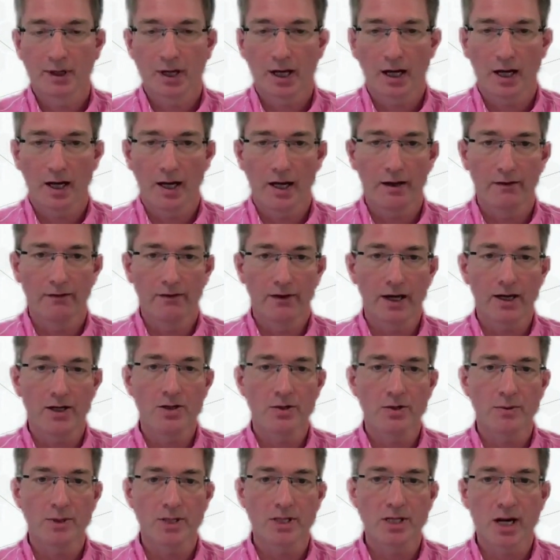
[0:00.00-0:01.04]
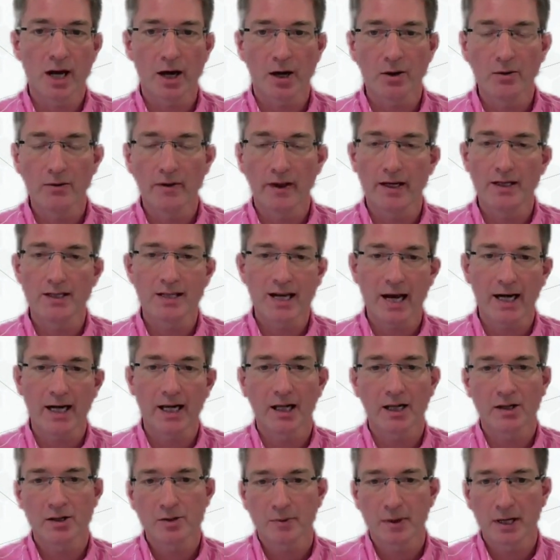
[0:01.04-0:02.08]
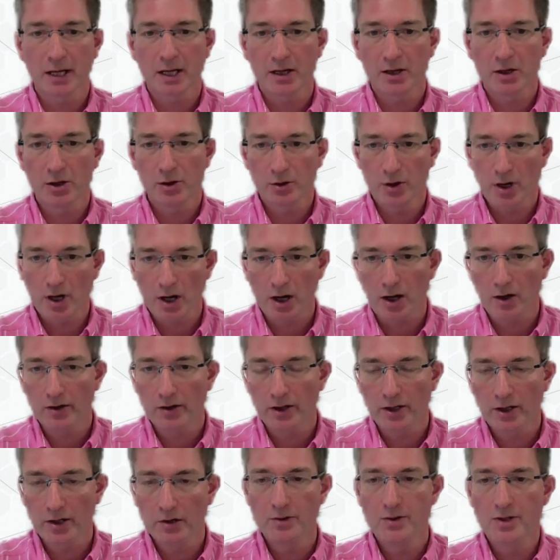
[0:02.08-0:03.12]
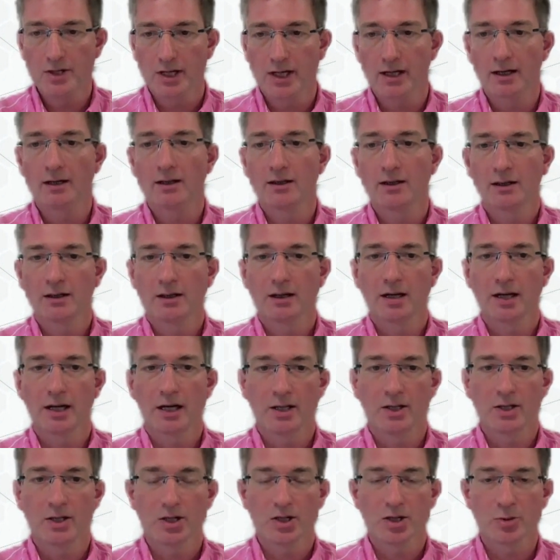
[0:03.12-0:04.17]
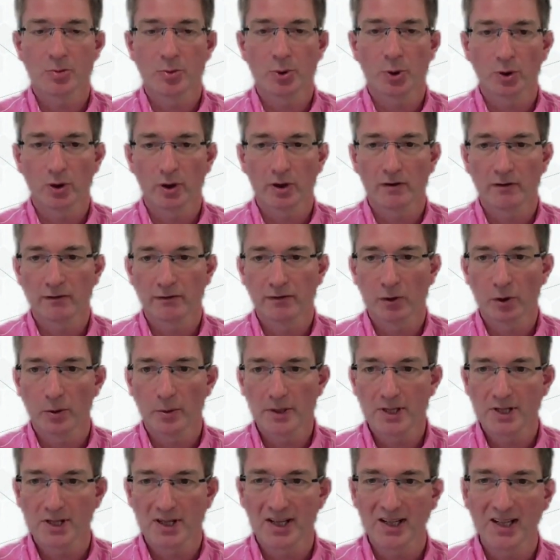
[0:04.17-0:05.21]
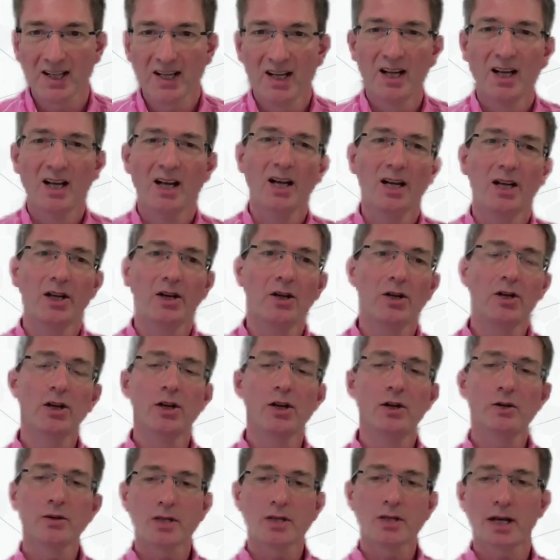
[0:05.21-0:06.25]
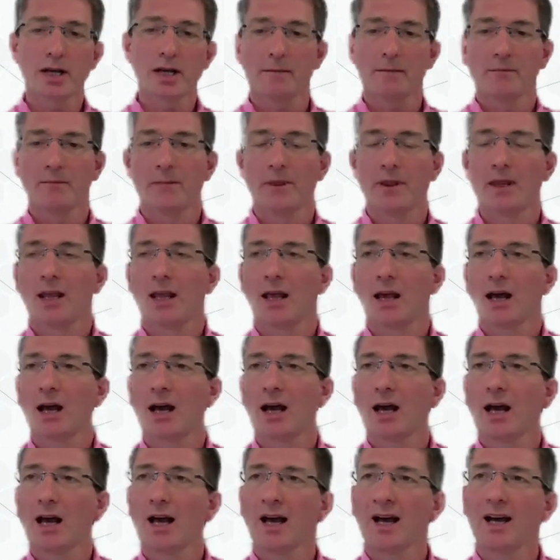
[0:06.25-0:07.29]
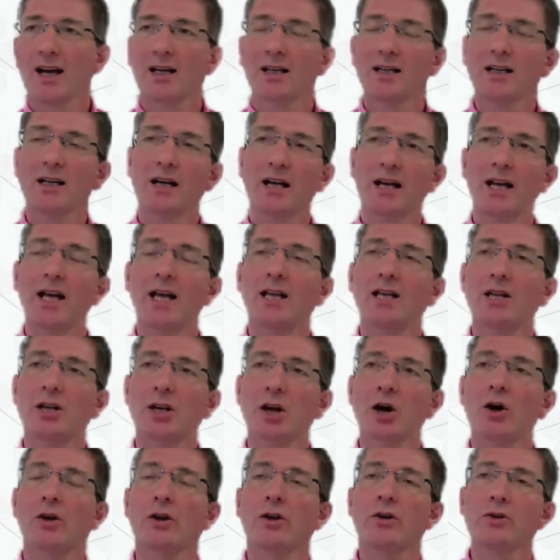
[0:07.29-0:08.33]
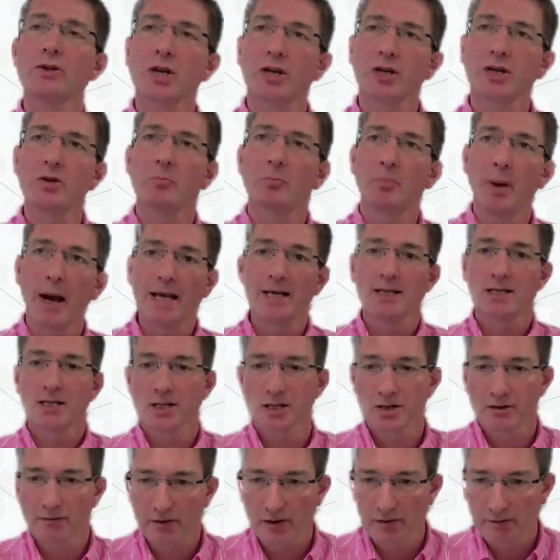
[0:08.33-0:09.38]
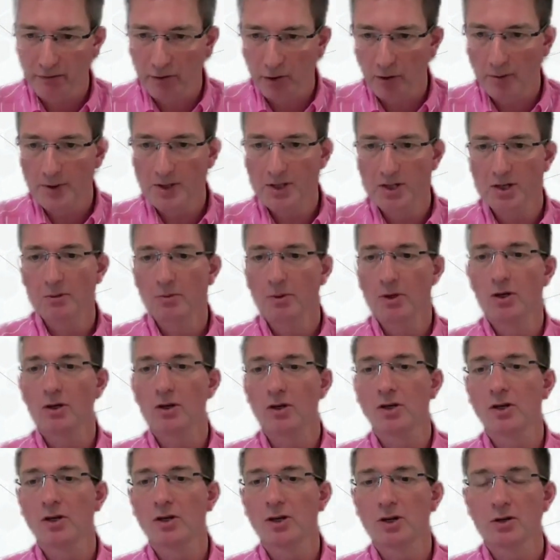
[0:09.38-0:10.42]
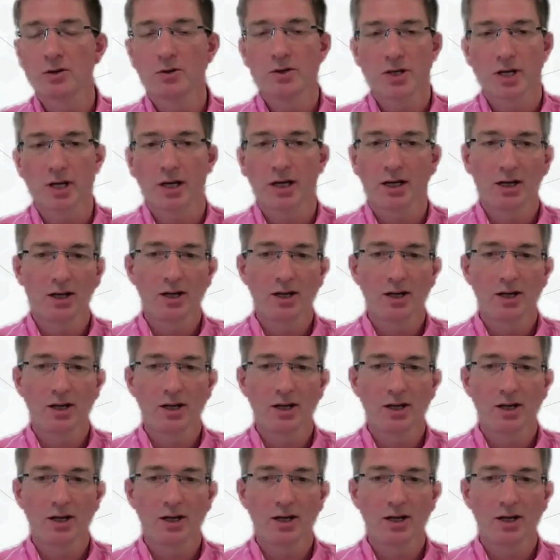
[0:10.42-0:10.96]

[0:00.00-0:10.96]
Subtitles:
If the answer is no, then technically speaking, you can't use it to support conformity. You can use it, you can't use it as a basis of conformity, but you can use it